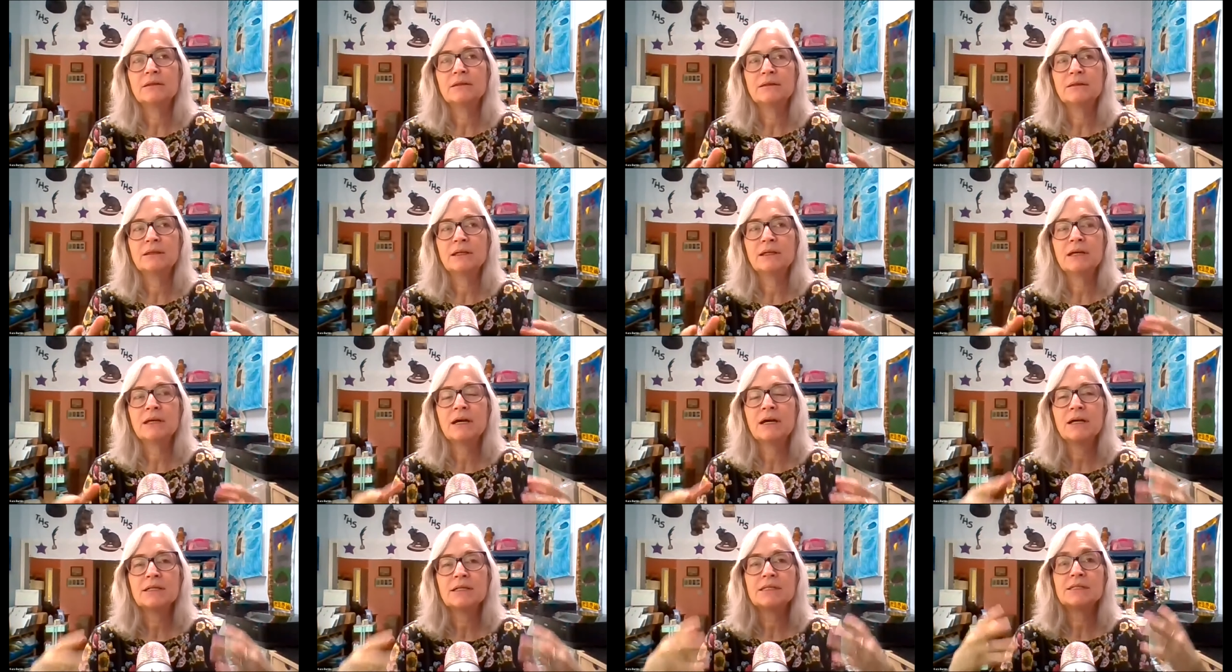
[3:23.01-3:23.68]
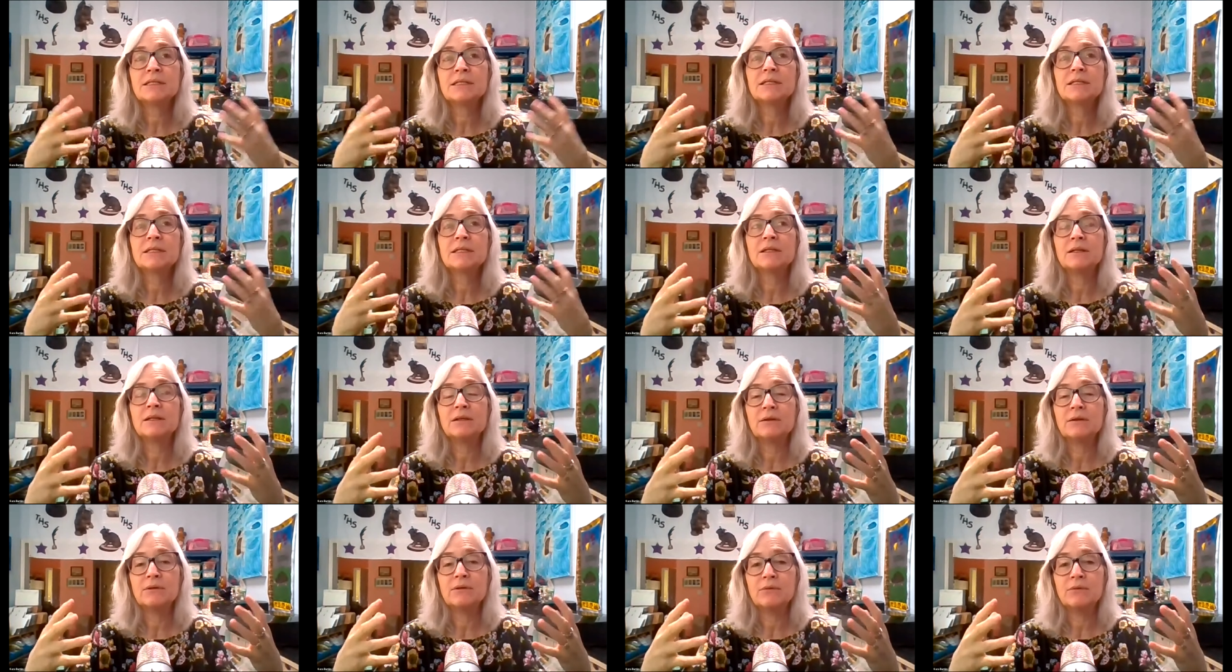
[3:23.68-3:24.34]
the constant
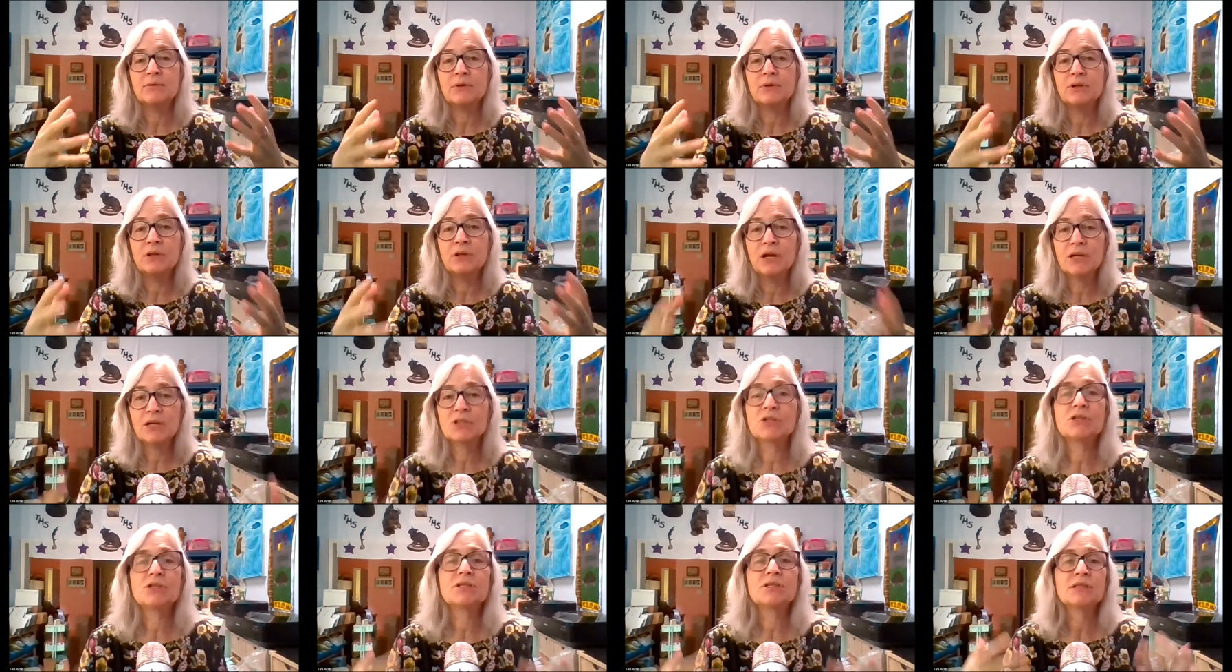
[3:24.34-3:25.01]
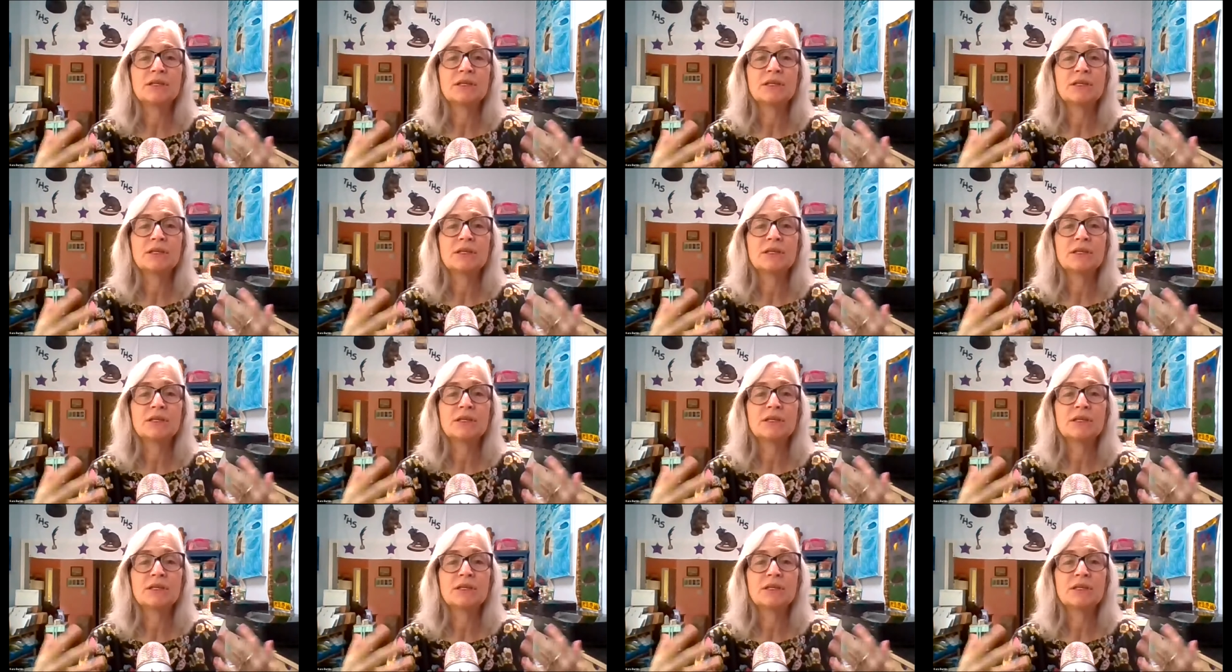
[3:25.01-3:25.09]
nudges